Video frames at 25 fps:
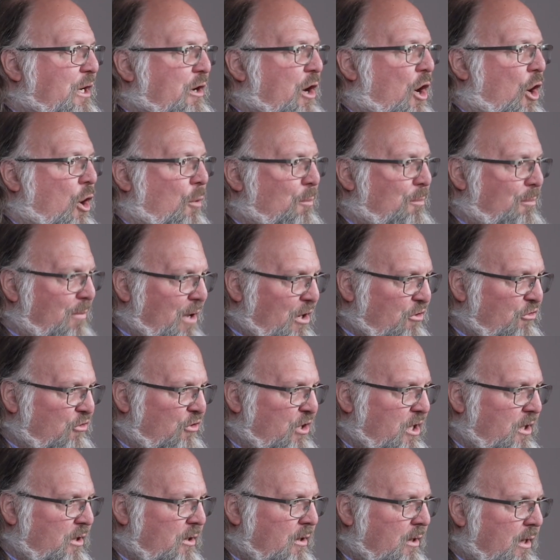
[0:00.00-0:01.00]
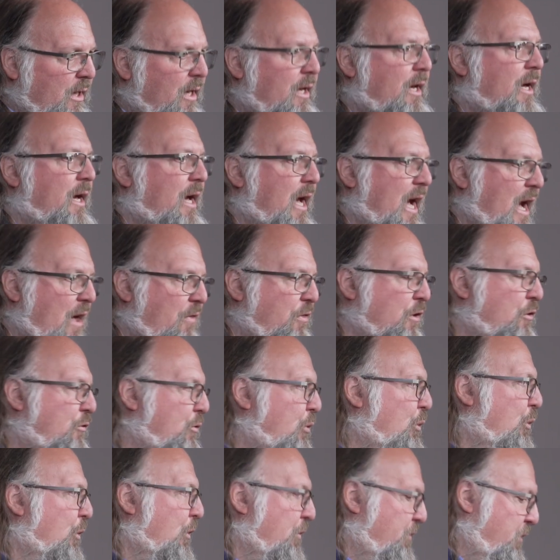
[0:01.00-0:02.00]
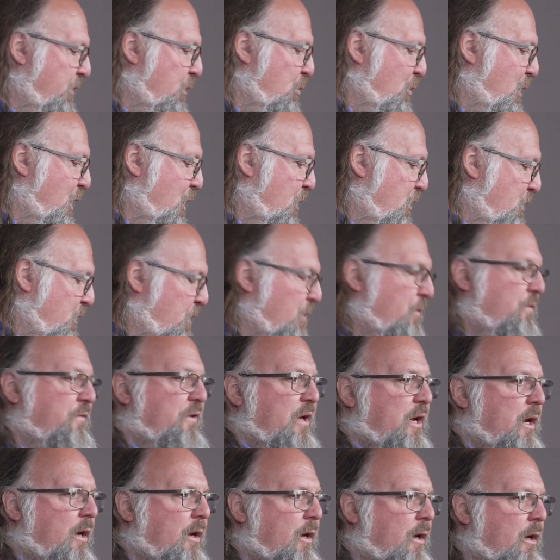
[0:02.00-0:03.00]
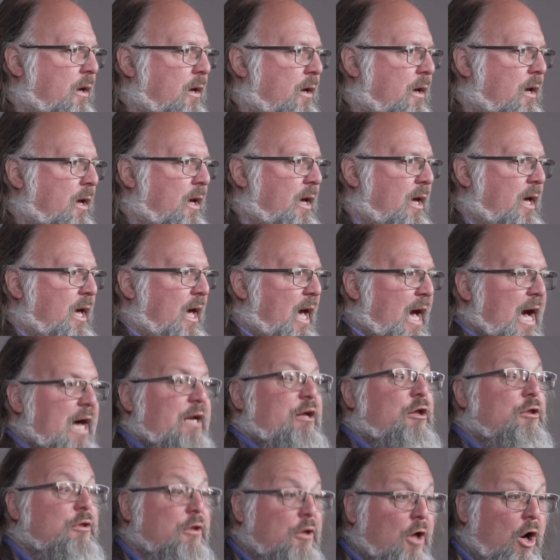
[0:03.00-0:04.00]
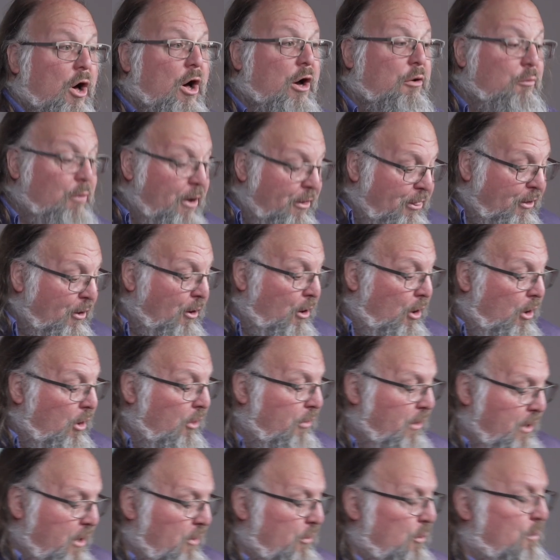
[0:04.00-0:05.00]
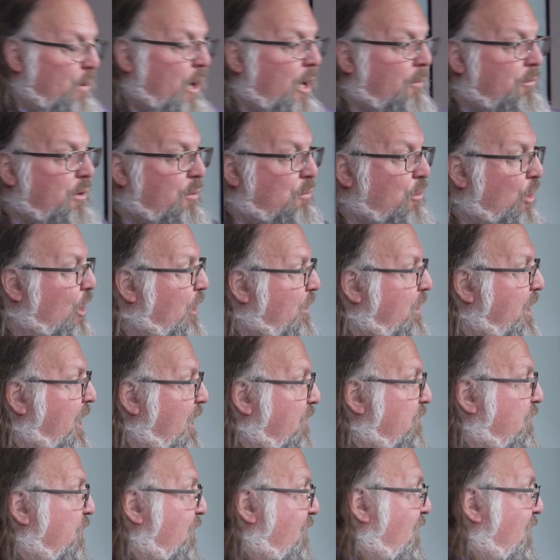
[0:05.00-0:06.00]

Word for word: our mission and the tools that we are using. And along with all the other public broadcasters